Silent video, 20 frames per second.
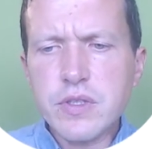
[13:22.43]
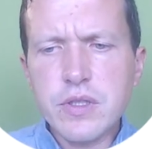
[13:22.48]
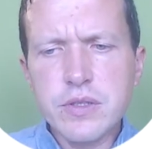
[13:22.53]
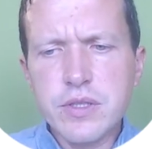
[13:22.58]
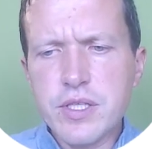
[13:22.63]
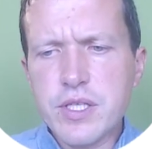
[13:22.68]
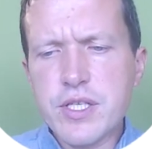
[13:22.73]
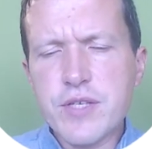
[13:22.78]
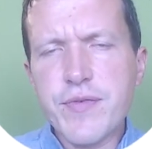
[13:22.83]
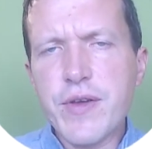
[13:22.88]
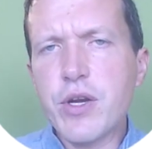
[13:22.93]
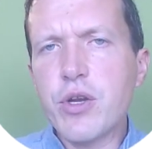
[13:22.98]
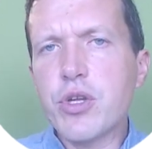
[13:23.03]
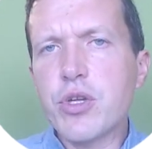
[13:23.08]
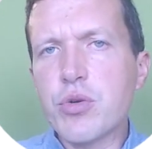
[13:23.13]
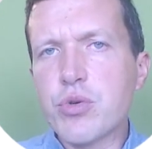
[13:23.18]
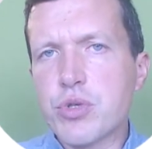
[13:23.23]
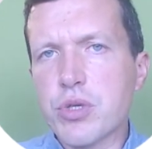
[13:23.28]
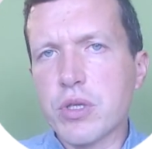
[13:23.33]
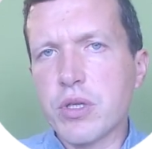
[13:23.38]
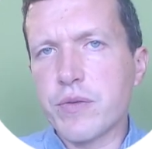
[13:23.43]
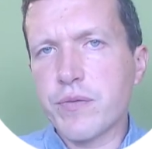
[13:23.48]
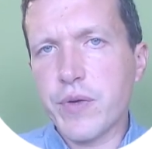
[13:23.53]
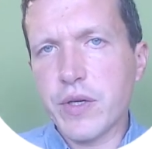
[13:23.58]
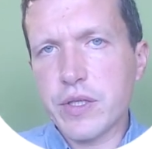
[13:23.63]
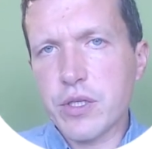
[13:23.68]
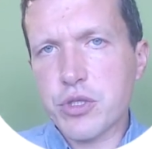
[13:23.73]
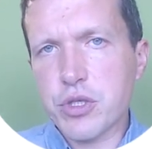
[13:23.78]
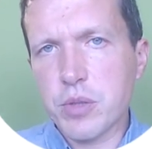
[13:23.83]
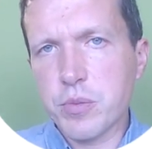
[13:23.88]
This is very usual in
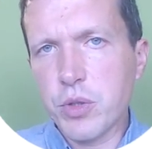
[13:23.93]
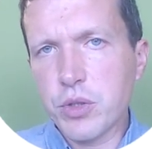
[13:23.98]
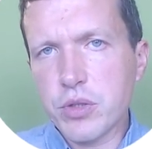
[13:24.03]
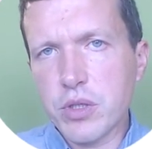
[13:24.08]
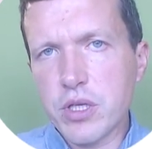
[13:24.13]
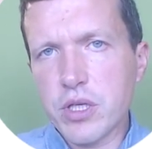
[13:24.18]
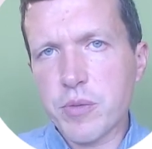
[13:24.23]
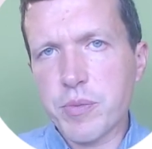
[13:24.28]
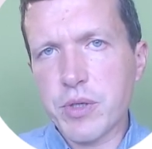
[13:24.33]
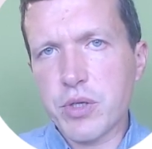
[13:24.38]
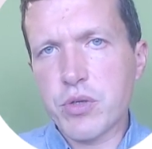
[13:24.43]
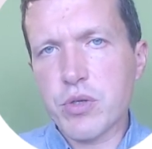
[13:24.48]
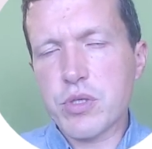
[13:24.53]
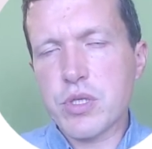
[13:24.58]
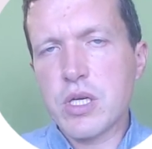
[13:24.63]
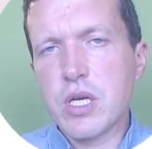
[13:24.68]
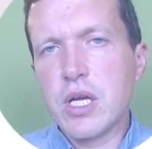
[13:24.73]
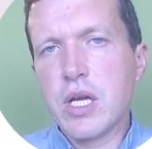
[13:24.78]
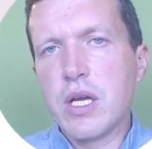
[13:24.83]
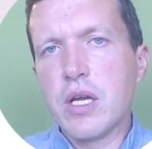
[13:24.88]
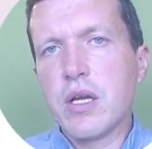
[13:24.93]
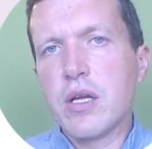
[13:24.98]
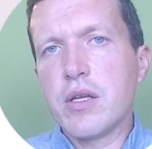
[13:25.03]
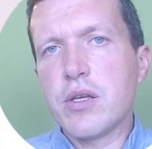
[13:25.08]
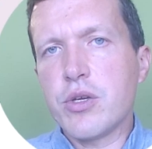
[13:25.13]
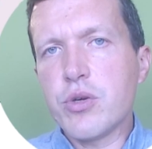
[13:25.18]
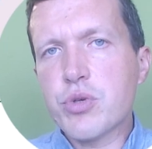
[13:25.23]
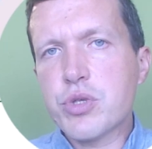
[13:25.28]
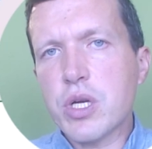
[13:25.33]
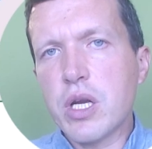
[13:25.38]
financial modeling because
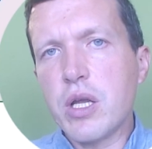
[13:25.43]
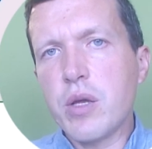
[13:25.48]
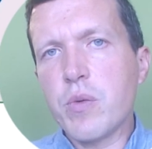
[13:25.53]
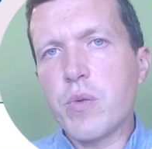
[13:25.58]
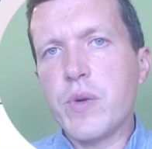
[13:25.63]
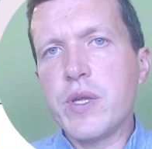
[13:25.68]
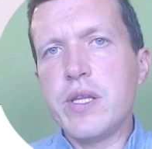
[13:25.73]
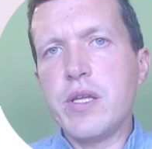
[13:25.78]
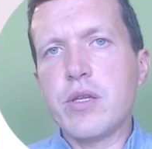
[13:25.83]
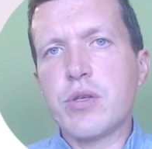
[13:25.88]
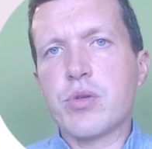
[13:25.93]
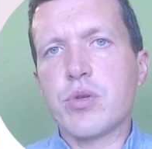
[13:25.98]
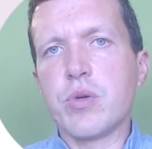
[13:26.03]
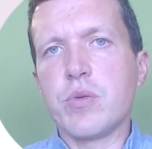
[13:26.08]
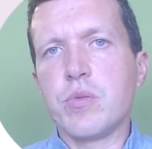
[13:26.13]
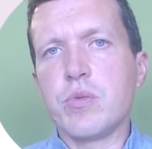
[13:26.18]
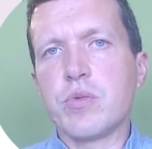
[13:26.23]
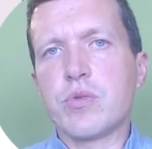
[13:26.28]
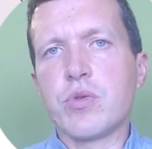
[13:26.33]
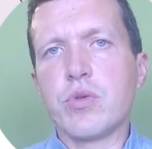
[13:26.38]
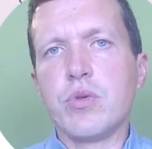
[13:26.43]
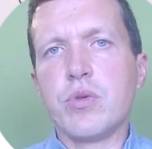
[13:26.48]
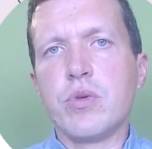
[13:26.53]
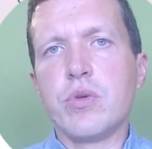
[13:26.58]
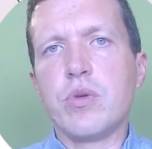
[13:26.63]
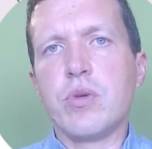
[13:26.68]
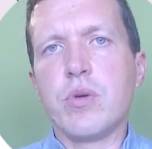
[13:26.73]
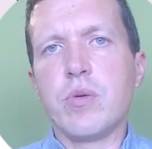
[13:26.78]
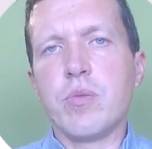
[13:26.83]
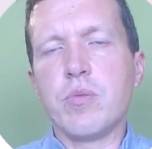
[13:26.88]
usually we need
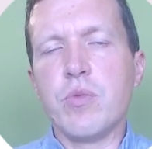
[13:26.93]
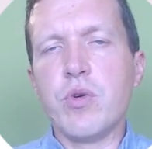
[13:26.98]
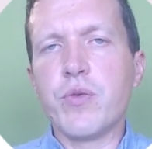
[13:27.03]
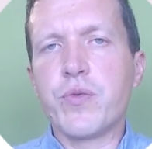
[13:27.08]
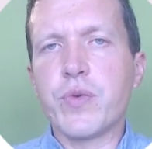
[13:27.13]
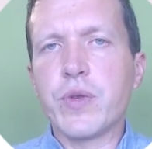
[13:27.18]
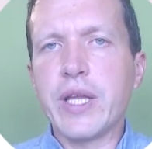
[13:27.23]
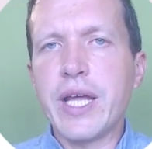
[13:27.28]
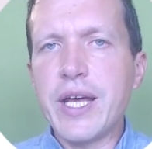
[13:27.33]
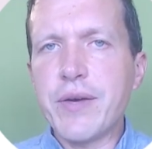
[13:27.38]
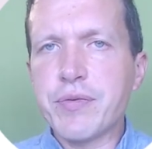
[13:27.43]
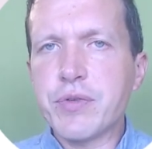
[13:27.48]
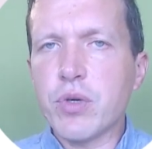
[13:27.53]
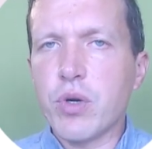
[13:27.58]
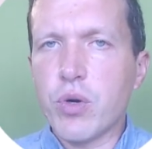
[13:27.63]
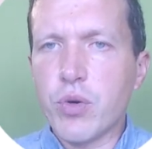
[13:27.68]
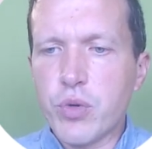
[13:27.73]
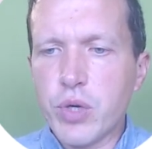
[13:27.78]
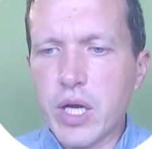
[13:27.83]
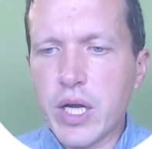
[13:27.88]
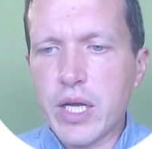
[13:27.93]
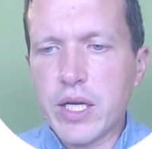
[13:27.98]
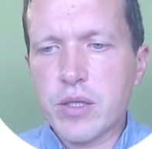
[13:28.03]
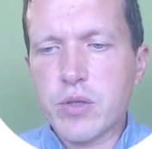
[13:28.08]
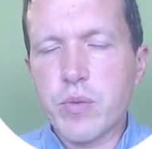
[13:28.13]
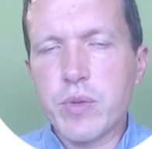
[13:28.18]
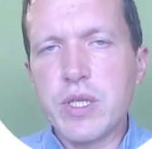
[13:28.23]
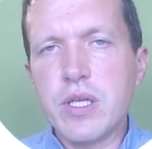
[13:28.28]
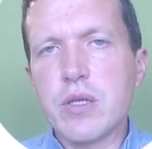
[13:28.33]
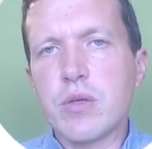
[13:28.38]
to move left or right.
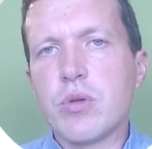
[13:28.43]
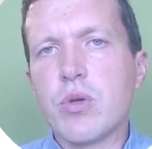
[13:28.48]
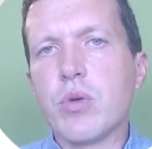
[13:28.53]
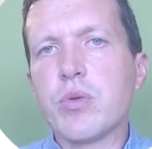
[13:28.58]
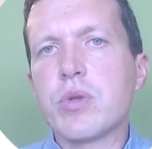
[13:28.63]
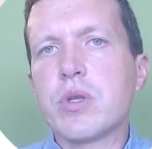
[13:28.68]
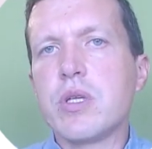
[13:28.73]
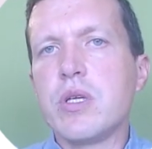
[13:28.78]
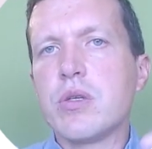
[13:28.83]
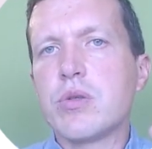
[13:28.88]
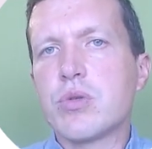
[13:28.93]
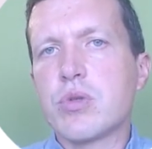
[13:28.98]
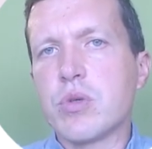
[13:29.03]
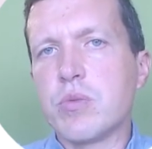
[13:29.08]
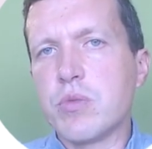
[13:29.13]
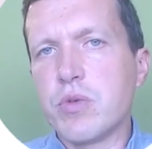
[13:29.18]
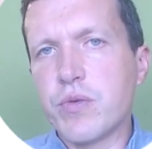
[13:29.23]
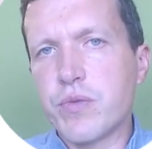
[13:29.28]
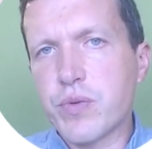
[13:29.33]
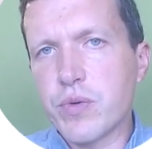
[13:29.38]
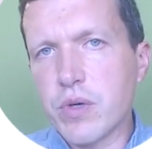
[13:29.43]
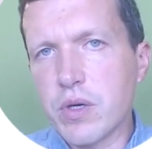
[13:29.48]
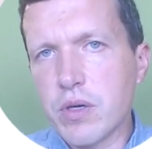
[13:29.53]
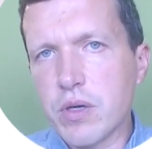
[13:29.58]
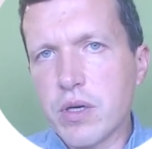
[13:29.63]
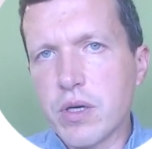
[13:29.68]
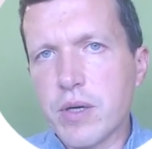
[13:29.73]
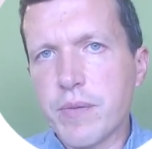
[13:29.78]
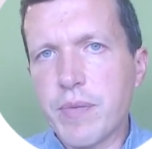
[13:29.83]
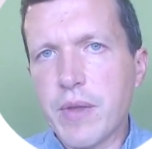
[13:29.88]
We don't need to move
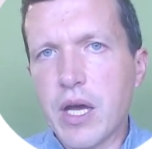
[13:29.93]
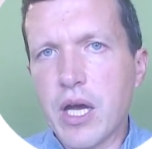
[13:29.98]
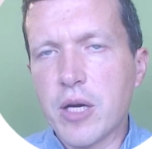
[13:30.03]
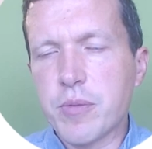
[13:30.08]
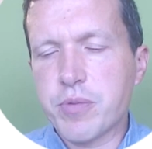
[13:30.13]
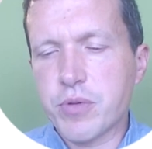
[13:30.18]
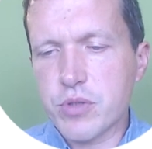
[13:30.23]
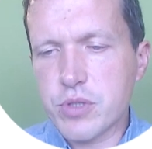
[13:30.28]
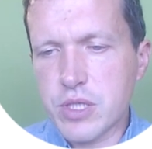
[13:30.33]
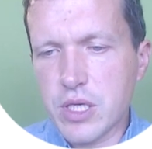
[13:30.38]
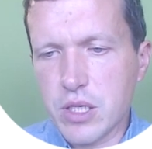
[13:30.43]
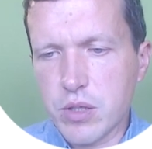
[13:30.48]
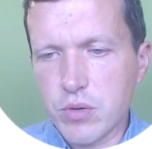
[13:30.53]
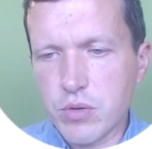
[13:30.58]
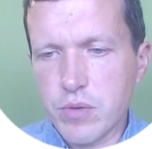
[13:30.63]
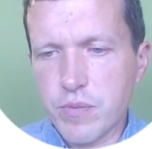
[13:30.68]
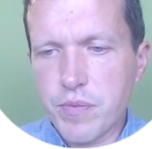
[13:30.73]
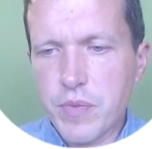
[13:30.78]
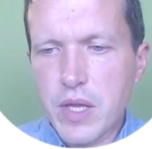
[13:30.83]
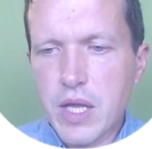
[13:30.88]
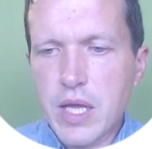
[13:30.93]
up or down.